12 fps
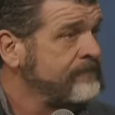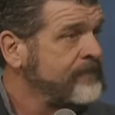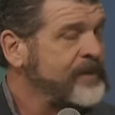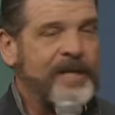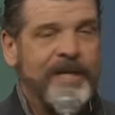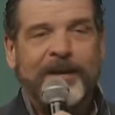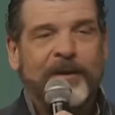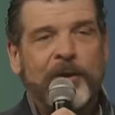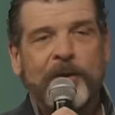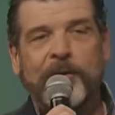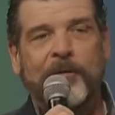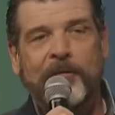See,
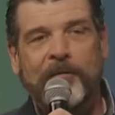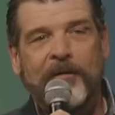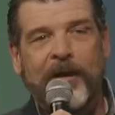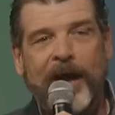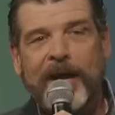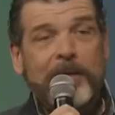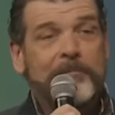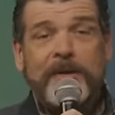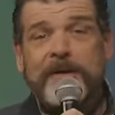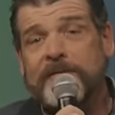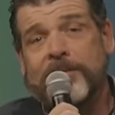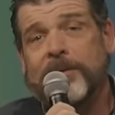you, I can't
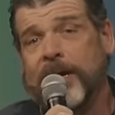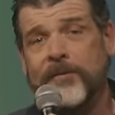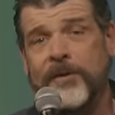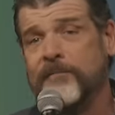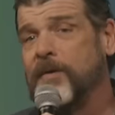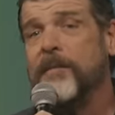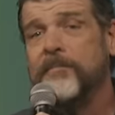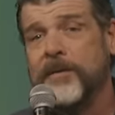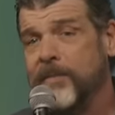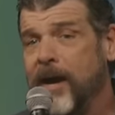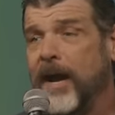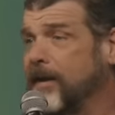believe anybody would invite me
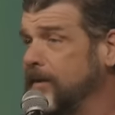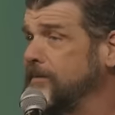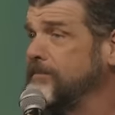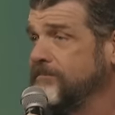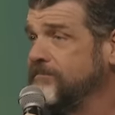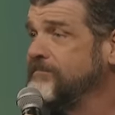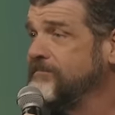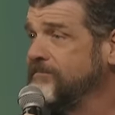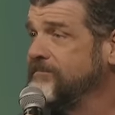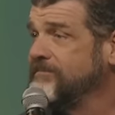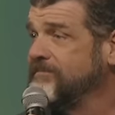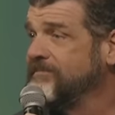back.
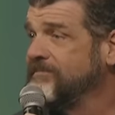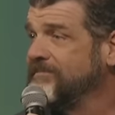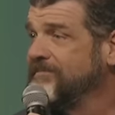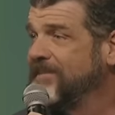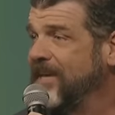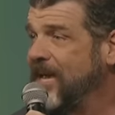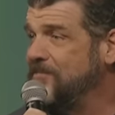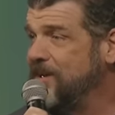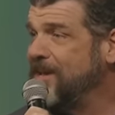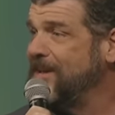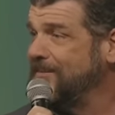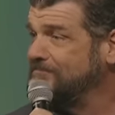
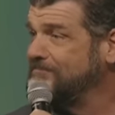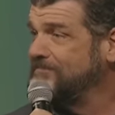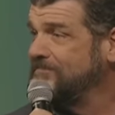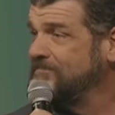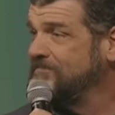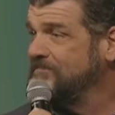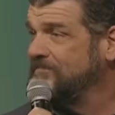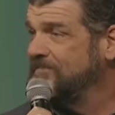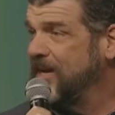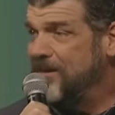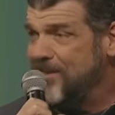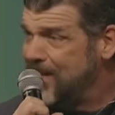Amen.
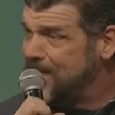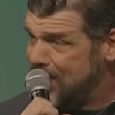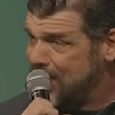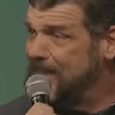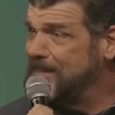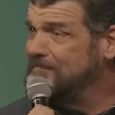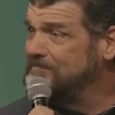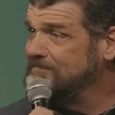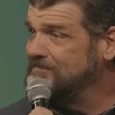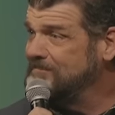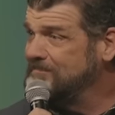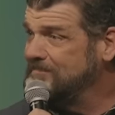And they did.
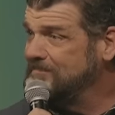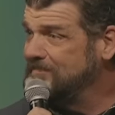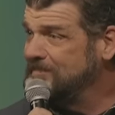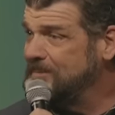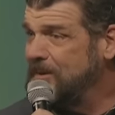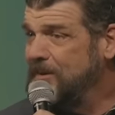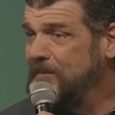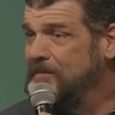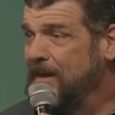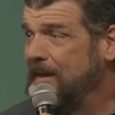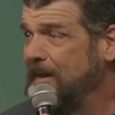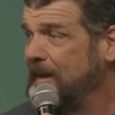So
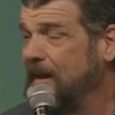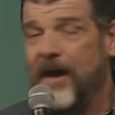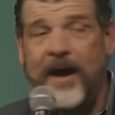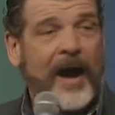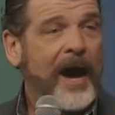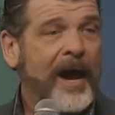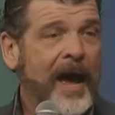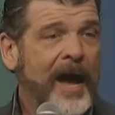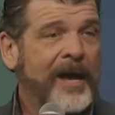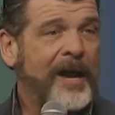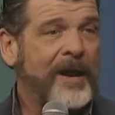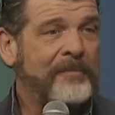I, I
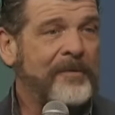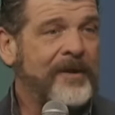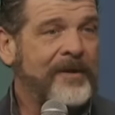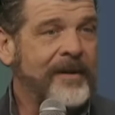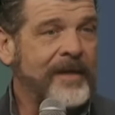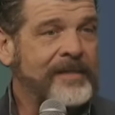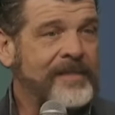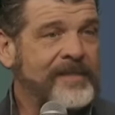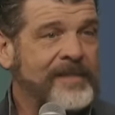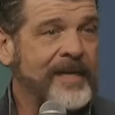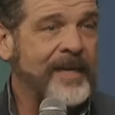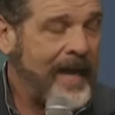got up there and I
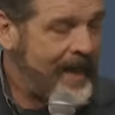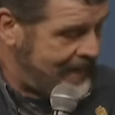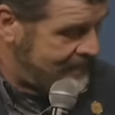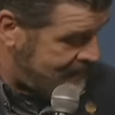just said, hey,